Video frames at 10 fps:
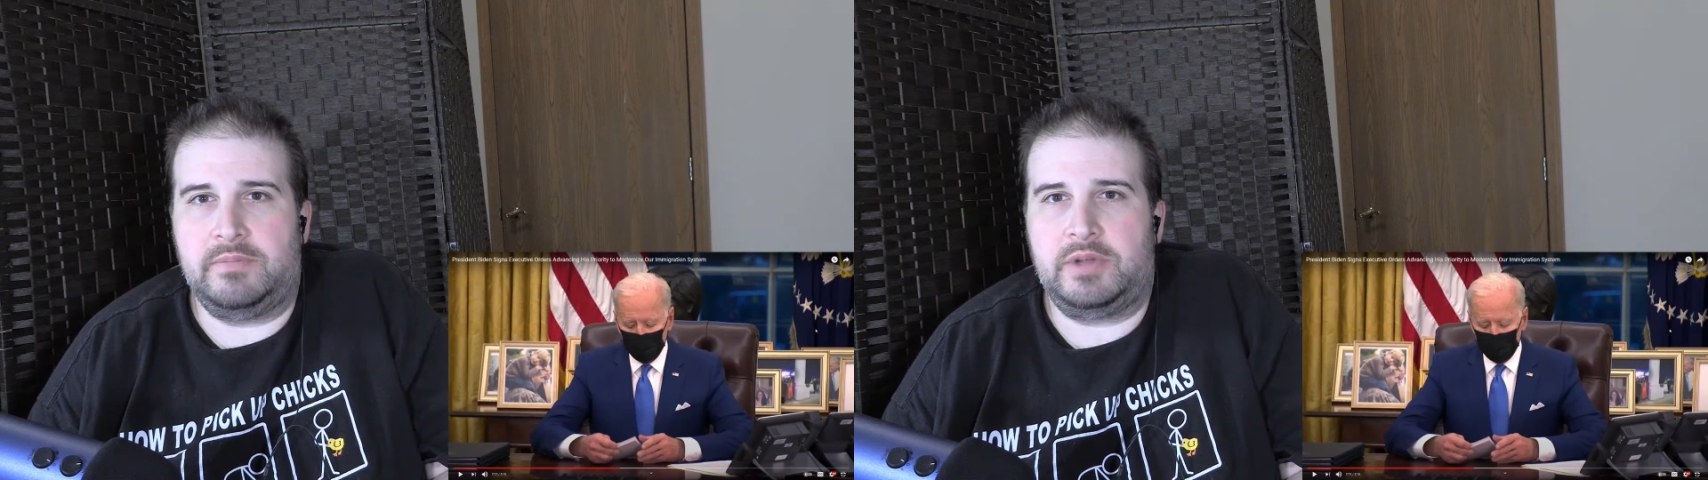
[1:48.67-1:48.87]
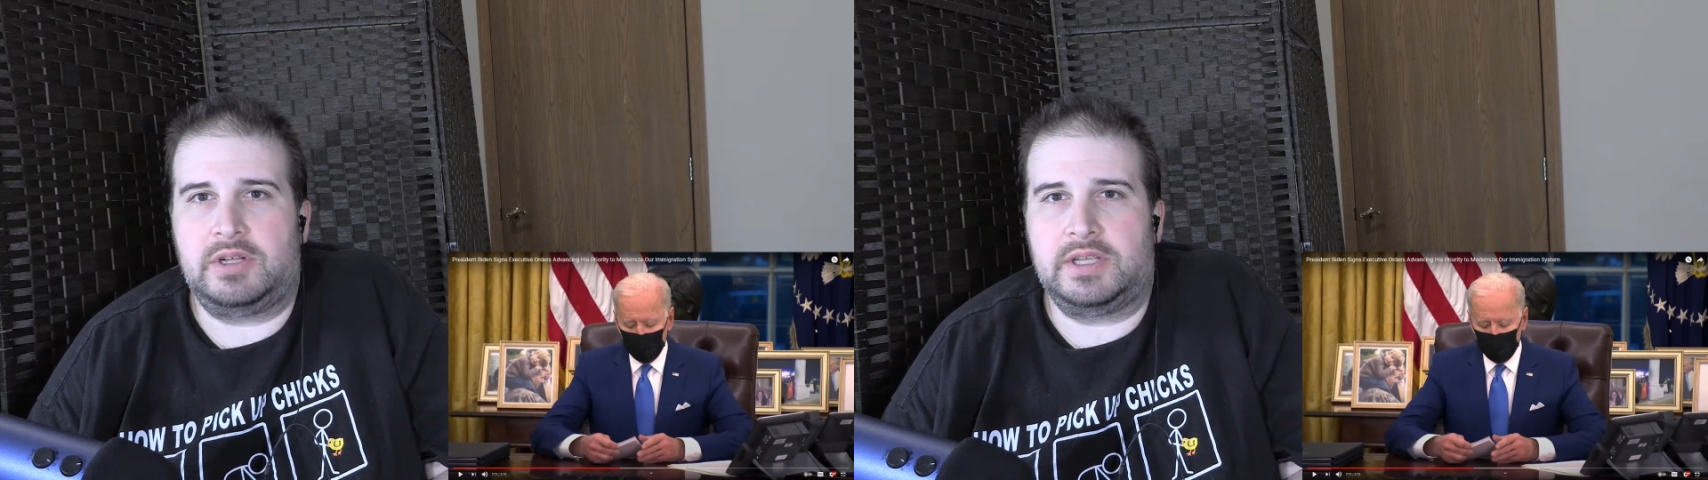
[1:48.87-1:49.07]

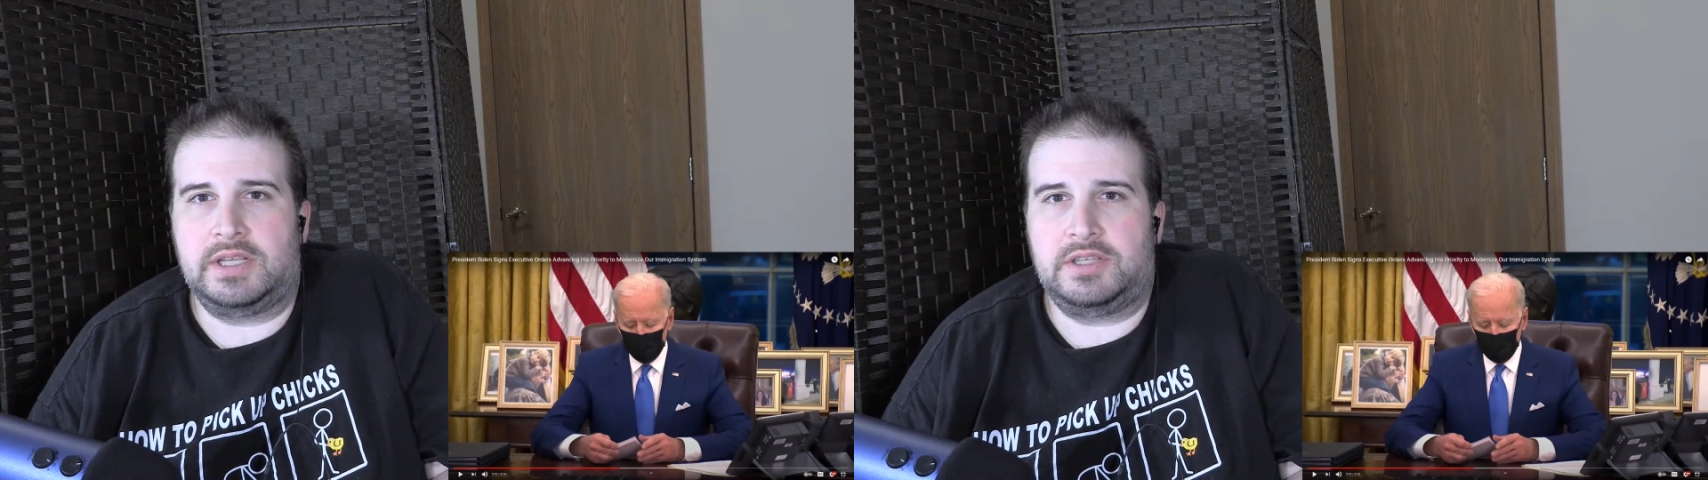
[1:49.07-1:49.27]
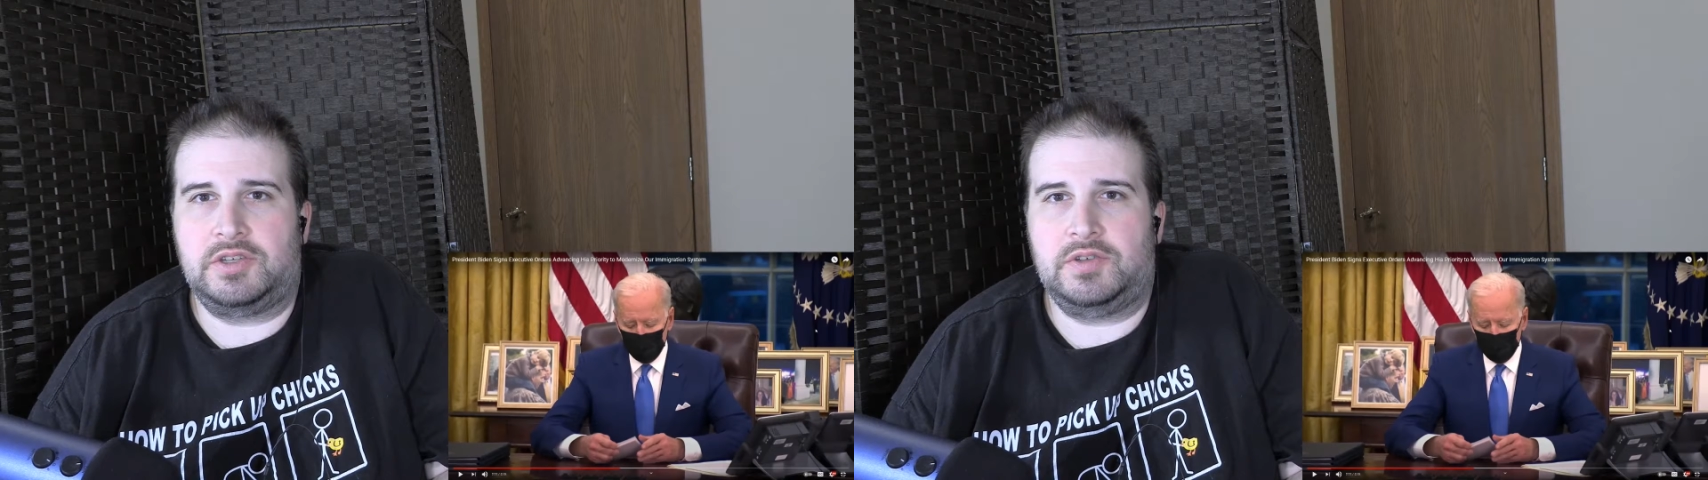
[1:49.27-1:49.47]

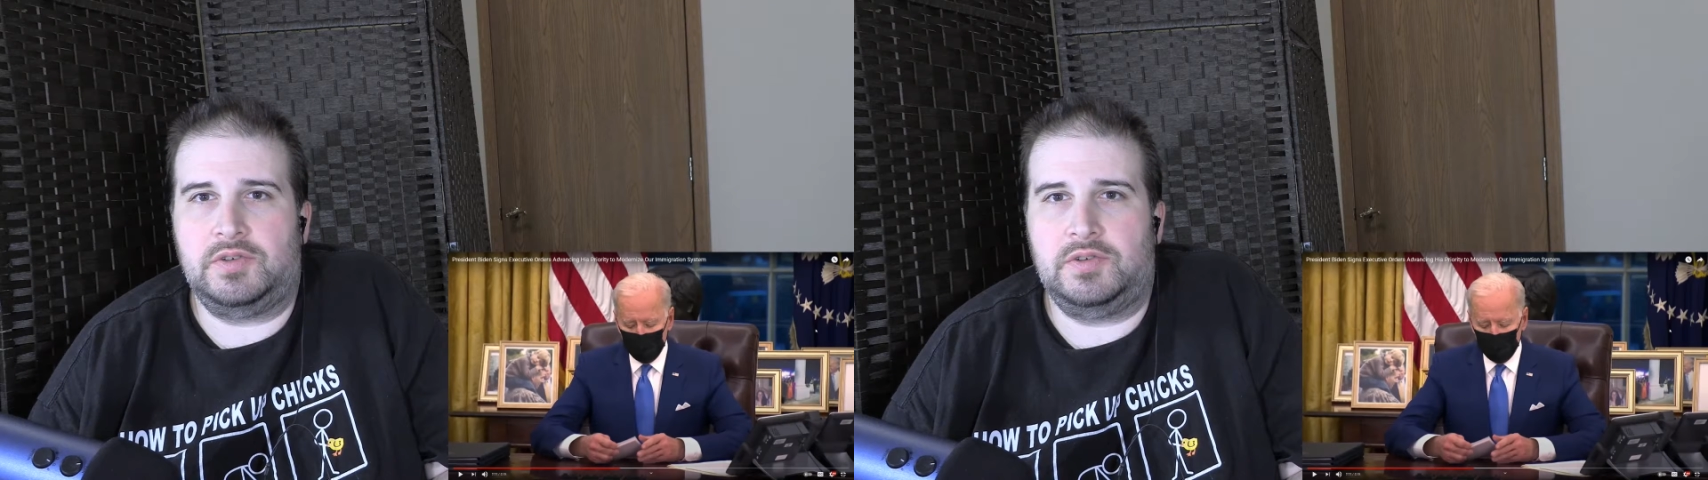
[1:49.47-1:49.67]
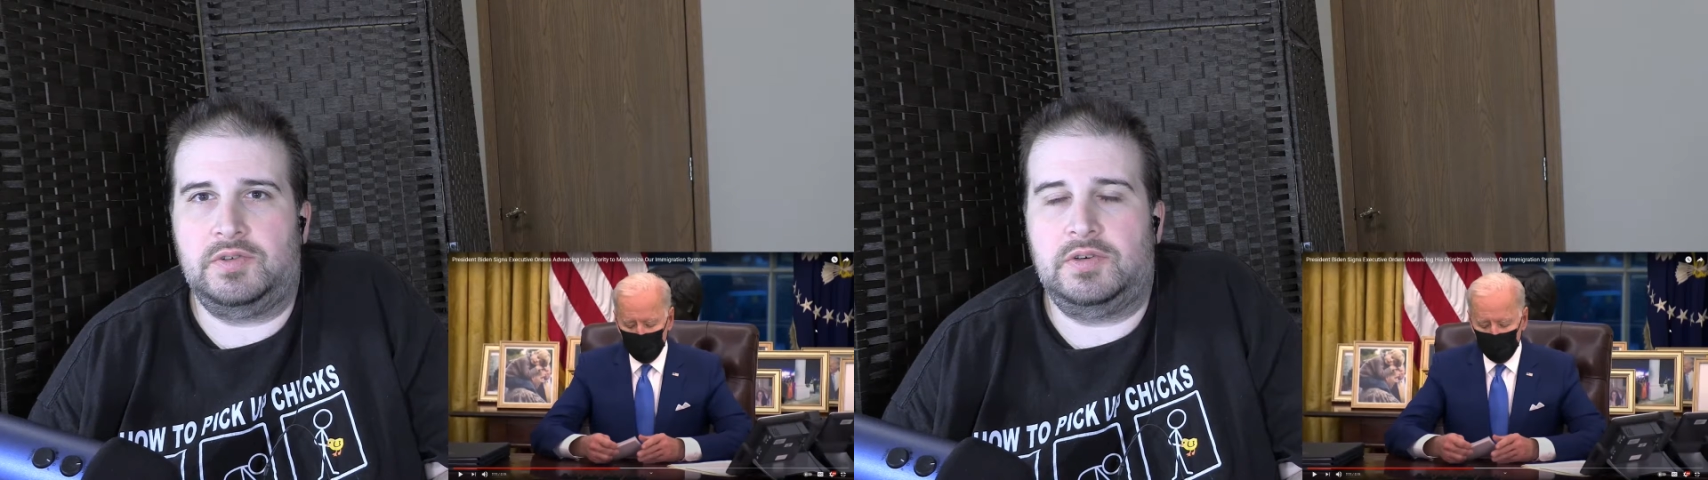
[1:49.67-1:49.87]
ability
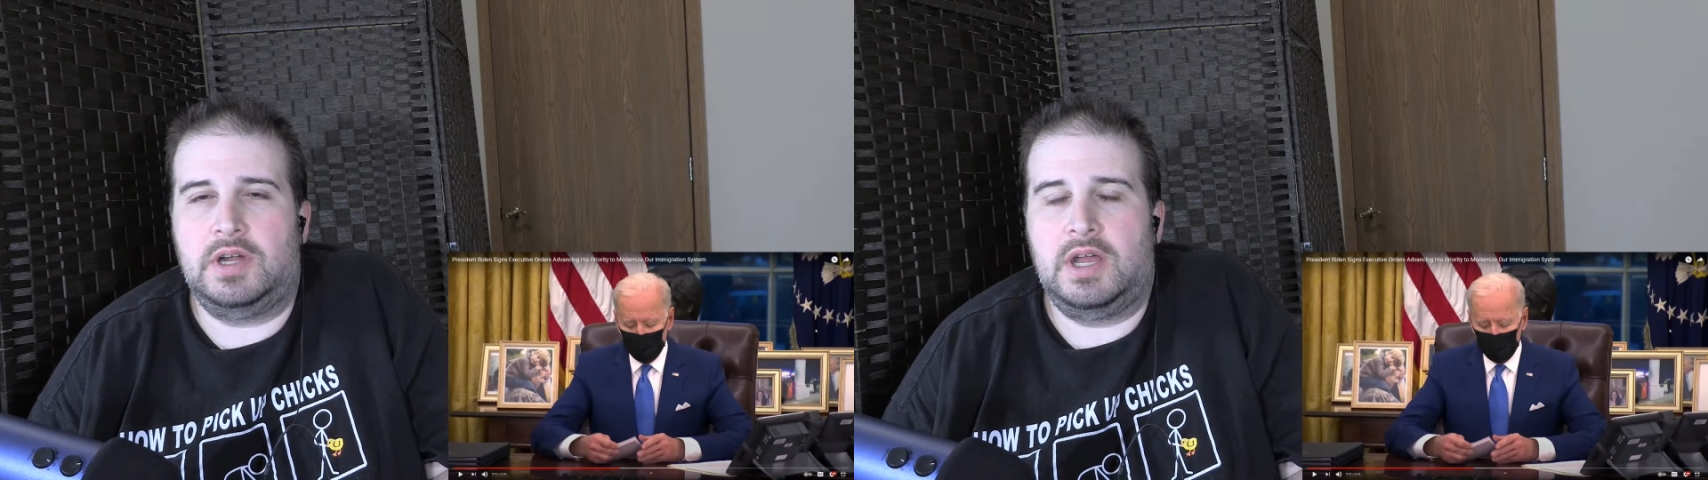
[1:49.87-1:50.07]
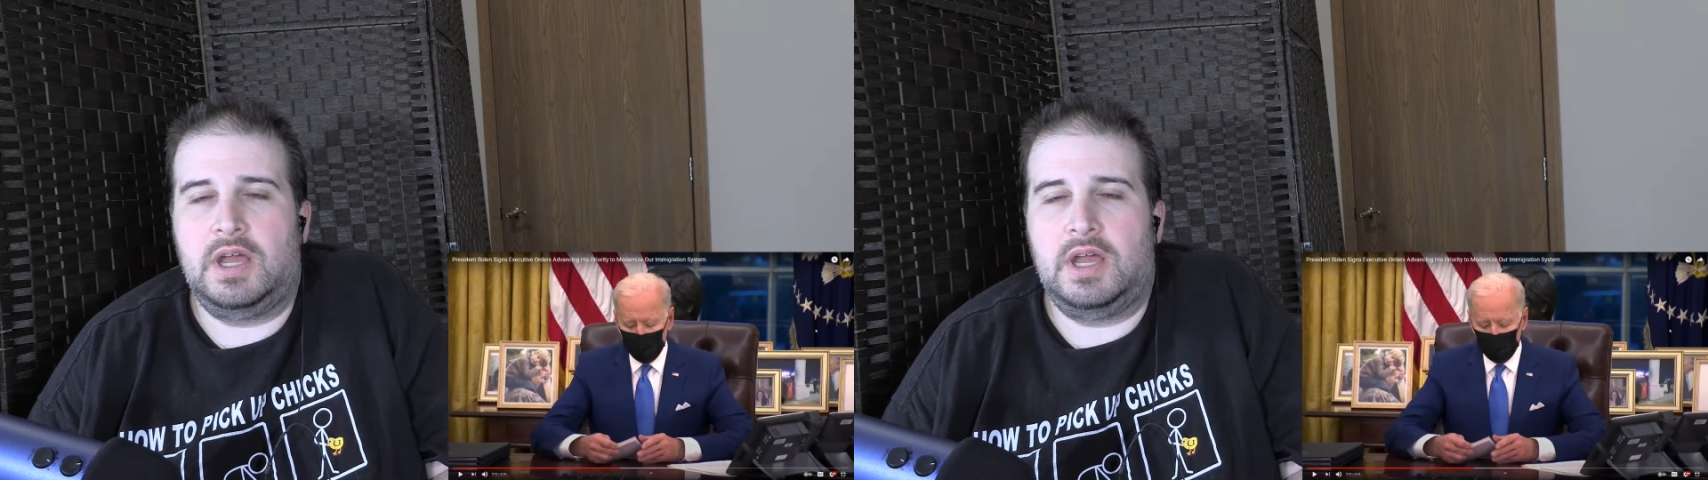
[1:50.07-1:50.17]
to